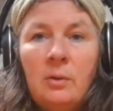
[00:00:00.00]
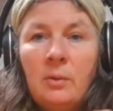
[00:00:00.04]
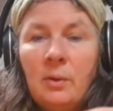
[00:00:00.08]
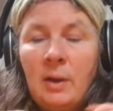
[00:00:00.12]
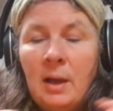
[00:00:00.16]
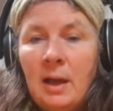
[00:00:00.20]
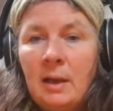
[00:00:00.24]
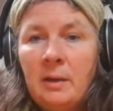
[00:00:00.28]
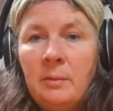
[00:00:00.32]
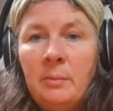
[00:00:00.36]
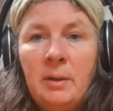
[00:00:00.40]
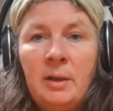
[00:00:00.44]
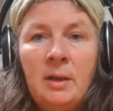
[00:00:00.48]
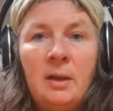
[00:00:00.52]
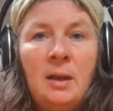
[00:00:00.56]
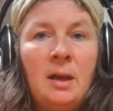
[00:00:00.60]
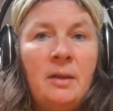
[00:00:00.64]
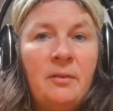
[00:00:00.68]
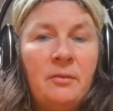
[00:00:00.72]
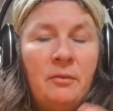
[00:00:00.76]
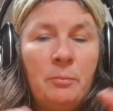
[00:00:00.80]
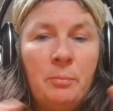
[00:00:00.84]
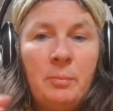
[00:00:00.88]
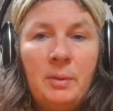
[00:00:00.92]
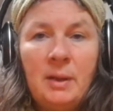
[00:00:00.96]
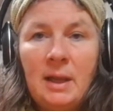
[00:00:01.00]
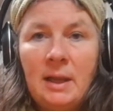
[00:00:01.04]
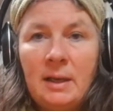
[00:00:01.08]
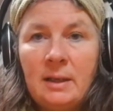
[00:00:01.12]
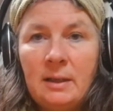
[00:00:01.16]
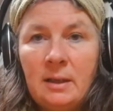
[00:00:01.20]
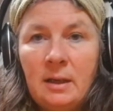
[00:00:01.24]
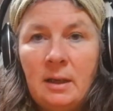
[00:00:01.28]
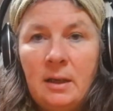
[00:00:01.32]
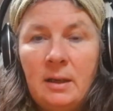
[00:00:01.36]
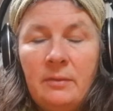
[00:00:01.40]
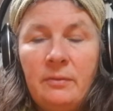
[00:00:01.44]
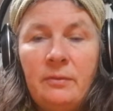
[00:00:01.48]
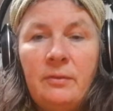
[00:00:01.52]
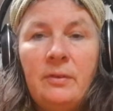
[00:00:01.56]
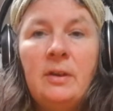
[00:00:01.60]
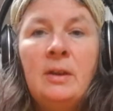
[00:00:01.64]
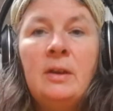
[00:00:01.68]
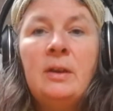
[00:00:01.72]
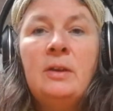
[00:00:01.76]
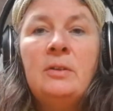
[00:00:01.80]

animal life, plant life